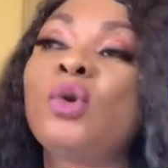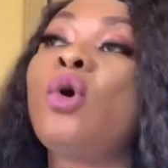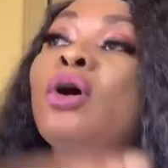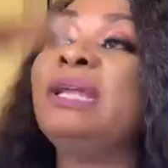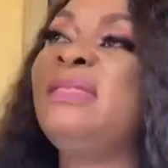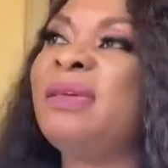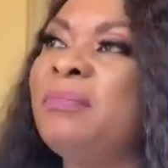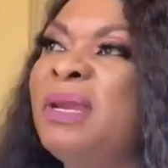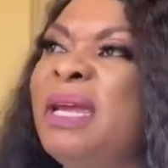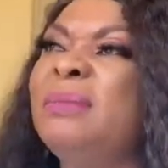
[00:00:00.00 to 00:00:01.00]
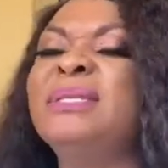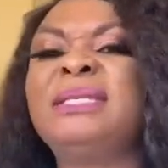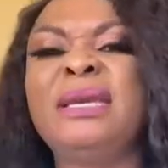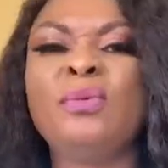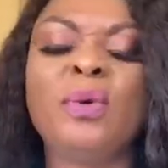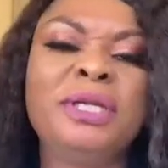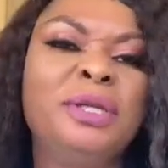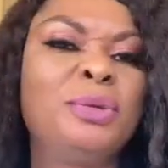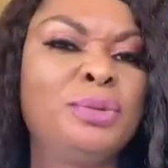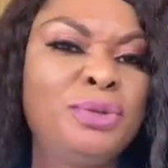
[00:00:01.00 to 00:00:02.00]
calling them names, saying what
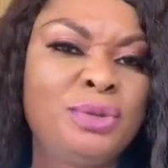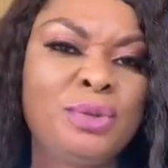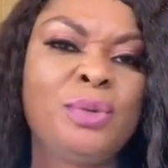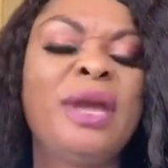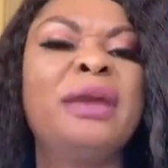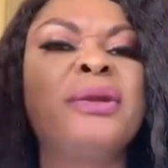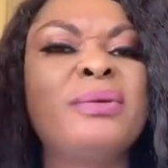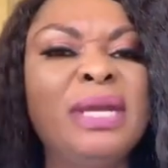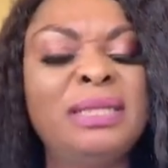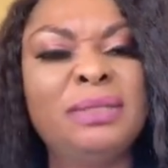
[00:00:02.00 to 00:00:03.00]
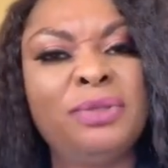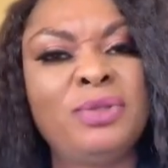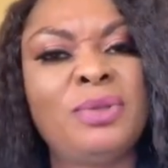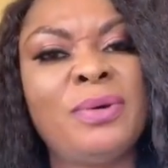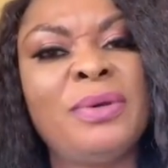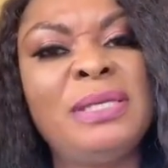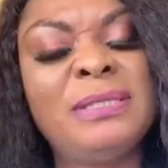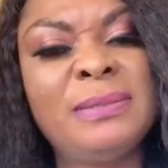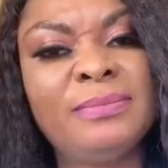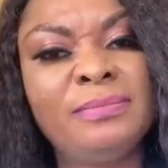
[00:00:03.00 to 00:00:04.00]
they don't know, and creating
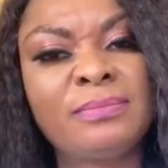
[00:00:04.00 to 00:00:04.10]
stories.